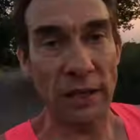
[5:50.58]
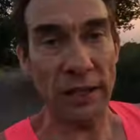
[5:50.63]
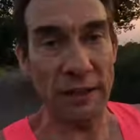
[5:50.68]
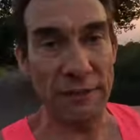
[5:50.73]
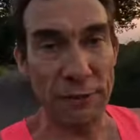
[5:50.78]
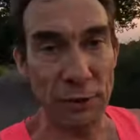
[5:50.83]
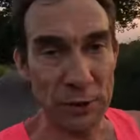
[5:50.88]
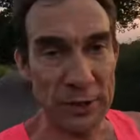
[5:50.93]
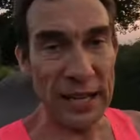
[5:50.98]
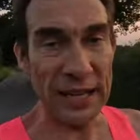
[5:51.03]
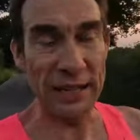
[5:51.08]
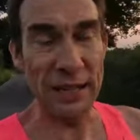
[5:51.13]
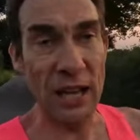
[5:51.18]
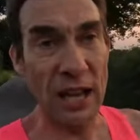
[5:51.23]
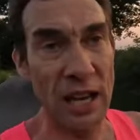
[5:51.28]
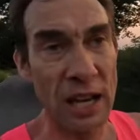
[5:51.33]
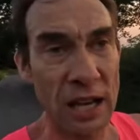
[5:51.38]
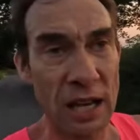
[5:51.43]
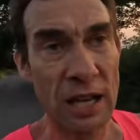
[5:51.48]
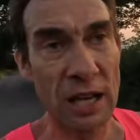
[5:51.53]
Okay, four down.
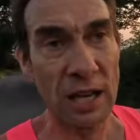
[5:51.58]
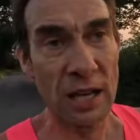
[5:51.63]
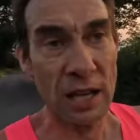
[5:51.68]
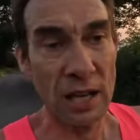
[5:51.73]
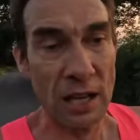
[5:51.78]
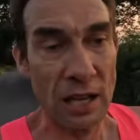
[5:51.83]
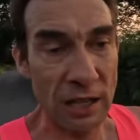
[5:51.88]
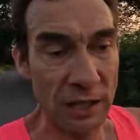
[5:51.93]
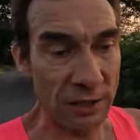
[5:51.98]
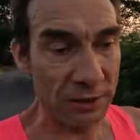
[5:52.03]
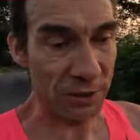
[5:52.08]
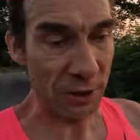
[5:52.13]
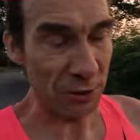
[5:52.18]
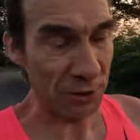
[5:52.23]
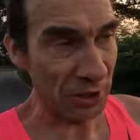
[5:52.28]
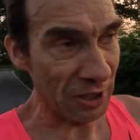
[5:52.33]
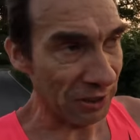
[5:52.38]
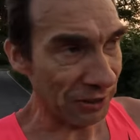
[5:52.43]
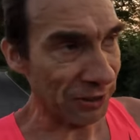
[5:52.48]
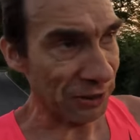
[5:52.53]

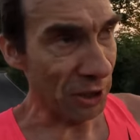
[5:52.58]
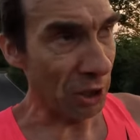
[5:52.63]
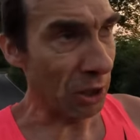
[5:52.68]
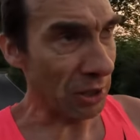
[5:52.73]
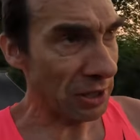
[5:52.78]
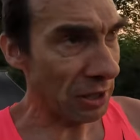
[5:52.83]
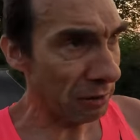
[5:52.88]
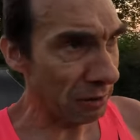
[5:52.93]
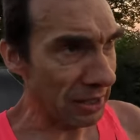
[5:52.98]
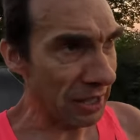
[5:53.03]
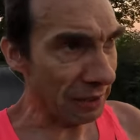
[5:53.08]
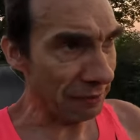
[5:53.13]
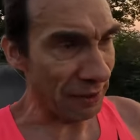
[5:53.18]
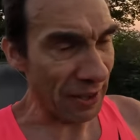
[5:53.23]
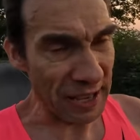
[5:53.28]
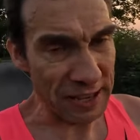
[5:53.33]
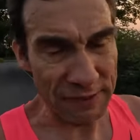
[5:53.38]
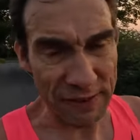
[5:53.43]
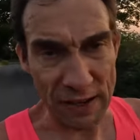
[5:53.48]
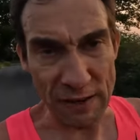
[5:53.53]
Excuse me, snot. I don't really have
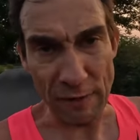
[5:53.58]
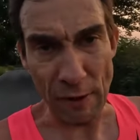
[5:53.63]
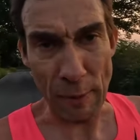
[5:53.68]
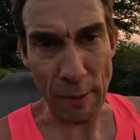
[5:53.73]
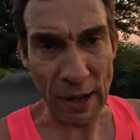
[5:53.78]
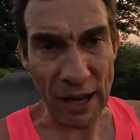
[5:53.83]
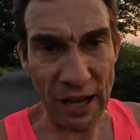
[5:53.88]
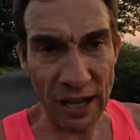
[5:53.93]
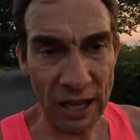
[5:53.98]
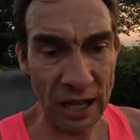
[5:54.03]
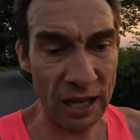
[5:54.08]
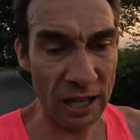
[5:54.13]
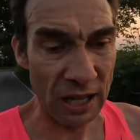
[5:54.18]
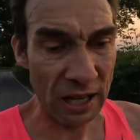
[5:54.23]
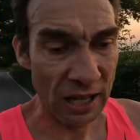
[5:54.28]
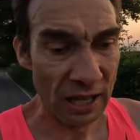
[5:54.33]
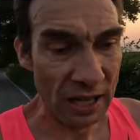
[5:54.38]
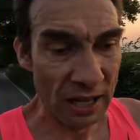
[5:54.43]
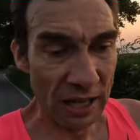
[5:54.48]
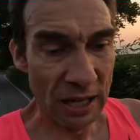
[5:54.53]
hay fever, but
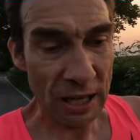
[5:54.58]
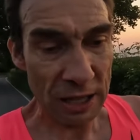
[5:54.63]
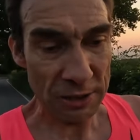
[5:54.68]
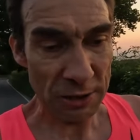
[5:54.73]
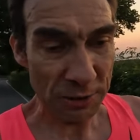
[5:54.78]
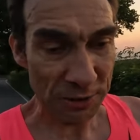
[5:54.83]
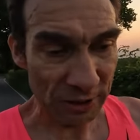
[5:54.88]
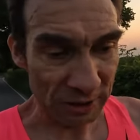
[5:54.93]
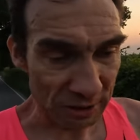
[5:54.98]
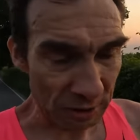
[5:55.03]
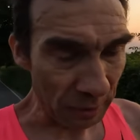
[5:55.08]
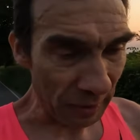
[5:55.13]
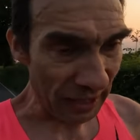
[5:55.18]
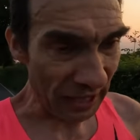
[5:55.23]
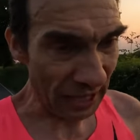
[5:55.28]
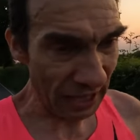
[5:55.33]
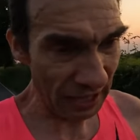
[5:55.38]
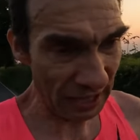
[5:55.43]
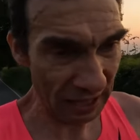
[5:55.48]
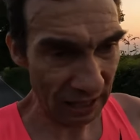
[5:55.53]
I do seem to
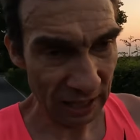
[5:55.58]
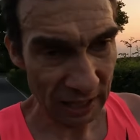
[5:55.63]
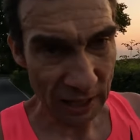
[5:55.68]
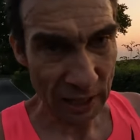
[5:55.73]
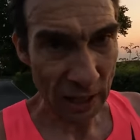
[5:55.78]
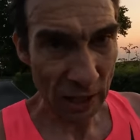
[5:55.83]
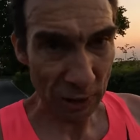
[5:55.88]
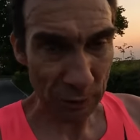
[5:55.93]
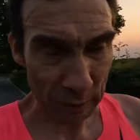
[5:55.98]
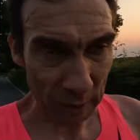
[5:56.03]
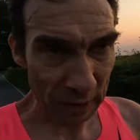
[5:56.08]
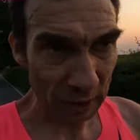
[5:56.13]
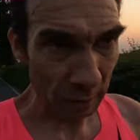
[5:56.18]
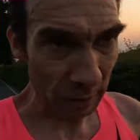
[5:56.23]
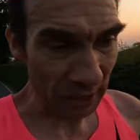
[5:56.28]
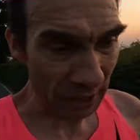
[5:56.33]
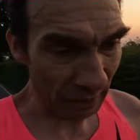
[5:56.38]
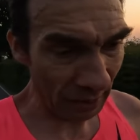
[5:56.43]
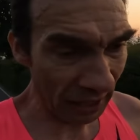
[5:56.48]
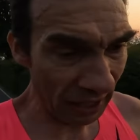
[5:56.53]
be sweating a
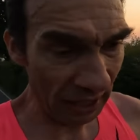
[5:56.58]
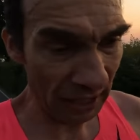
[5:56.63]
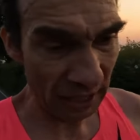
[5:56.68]
bit.